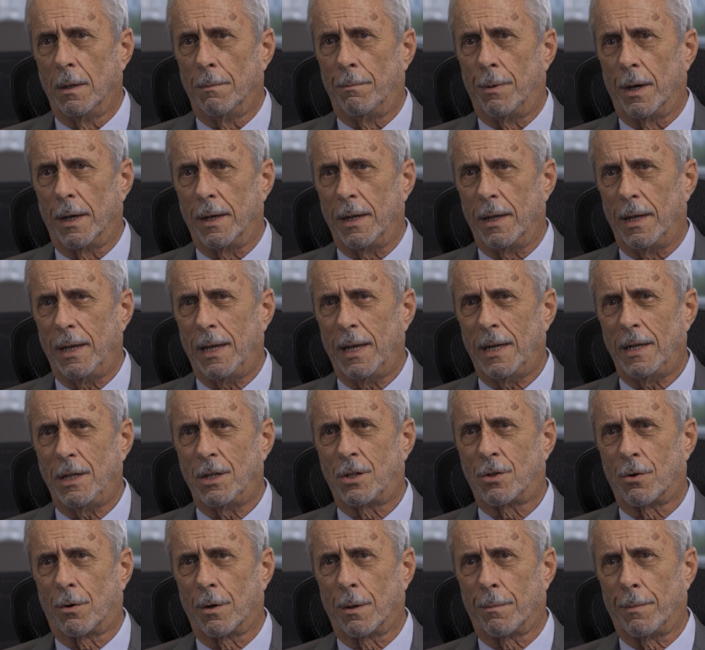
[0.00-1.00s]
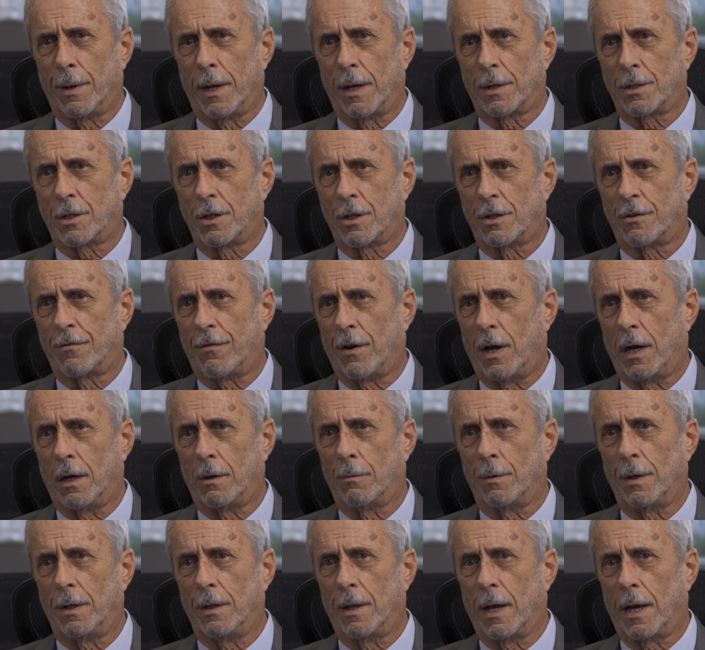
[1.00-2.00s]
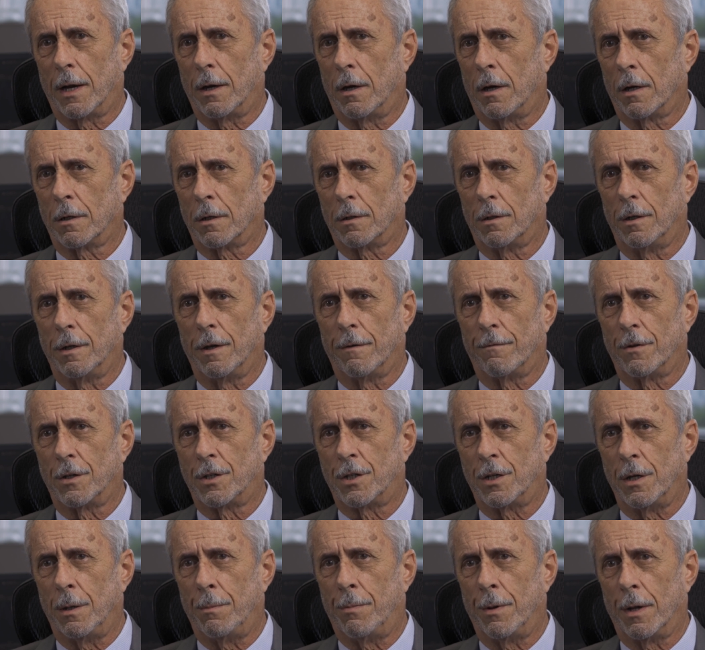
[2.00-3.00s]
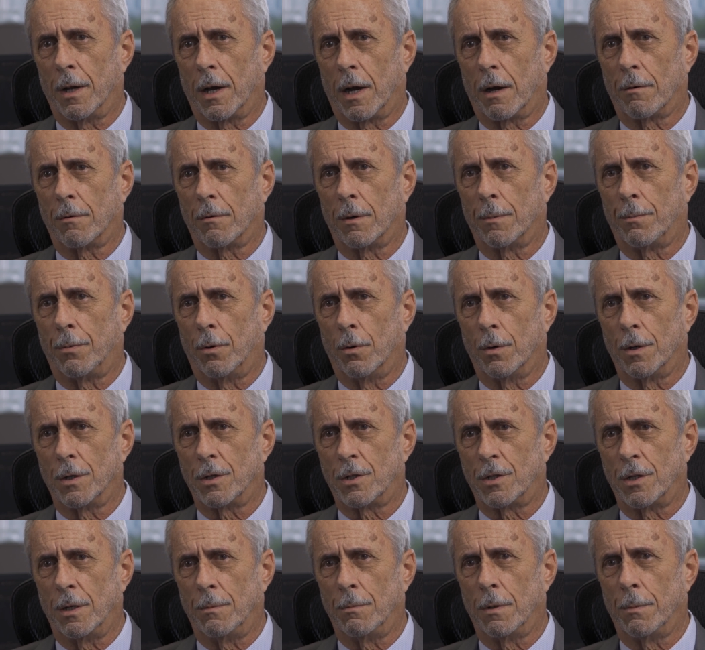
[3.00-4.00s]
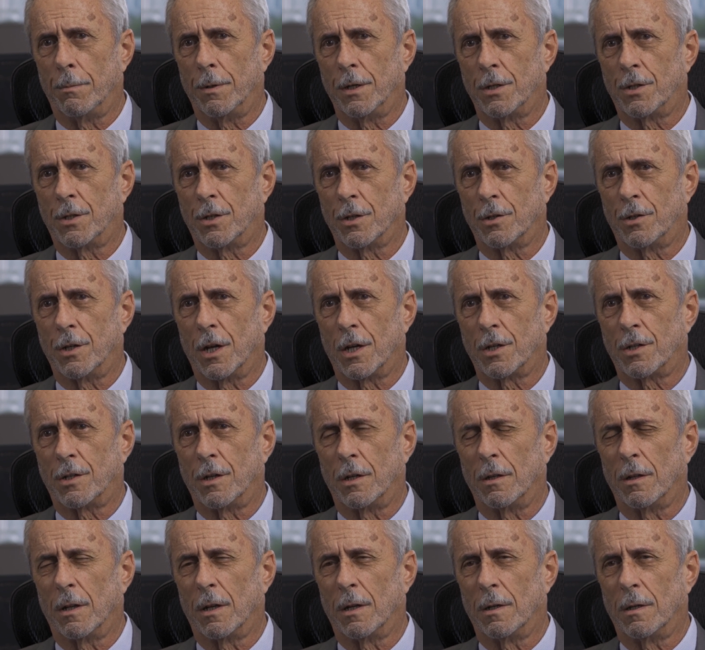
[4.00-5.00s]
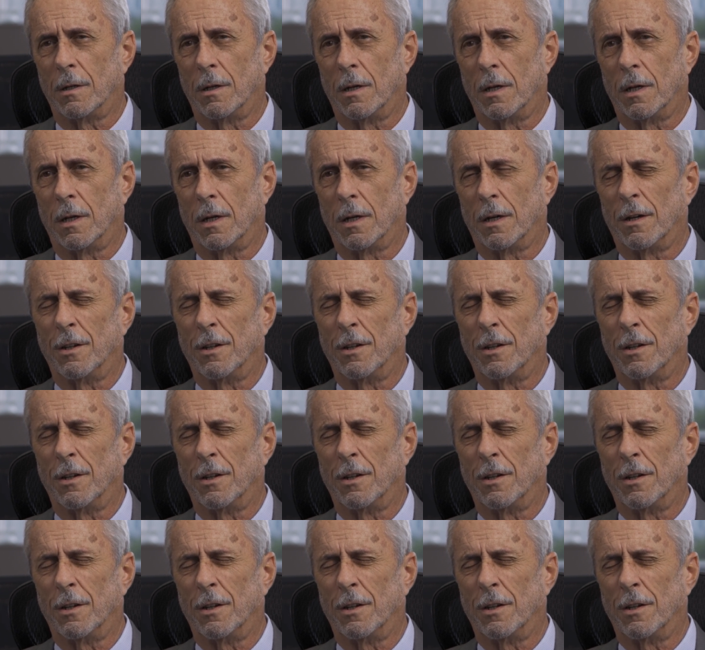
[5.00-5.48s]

but any sort of bounces following that ugly of a CPI report seem to be suggesting that, at